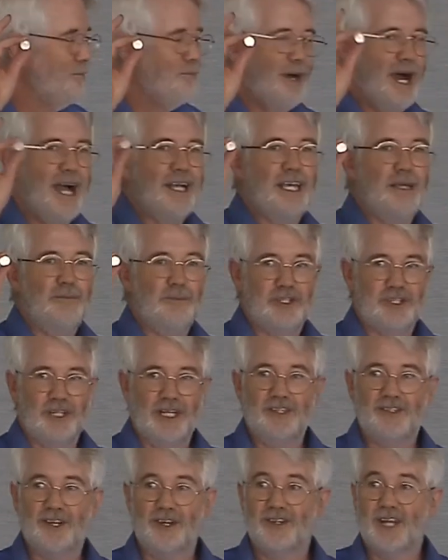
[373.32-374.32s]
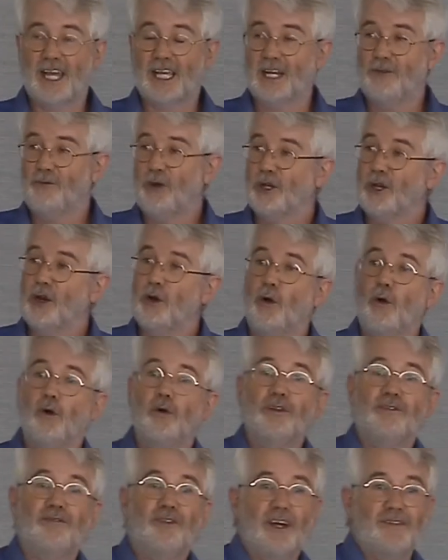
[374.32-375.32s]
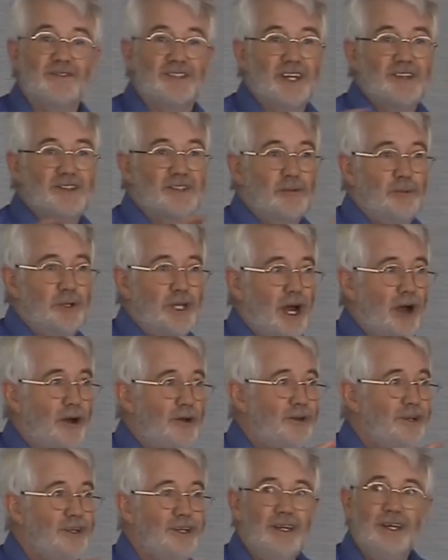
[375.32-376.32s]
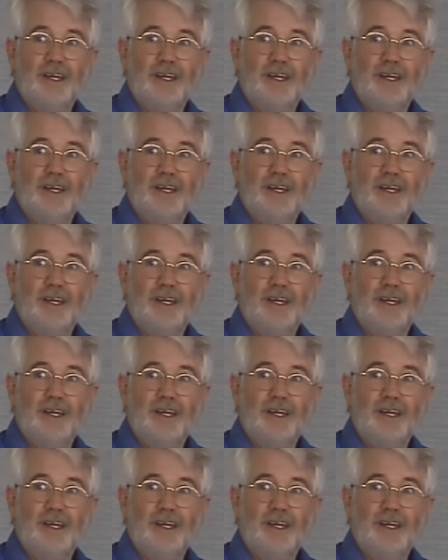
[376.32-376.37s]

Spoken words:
Parking machines don't take it. If I got all the 5 cents that we owned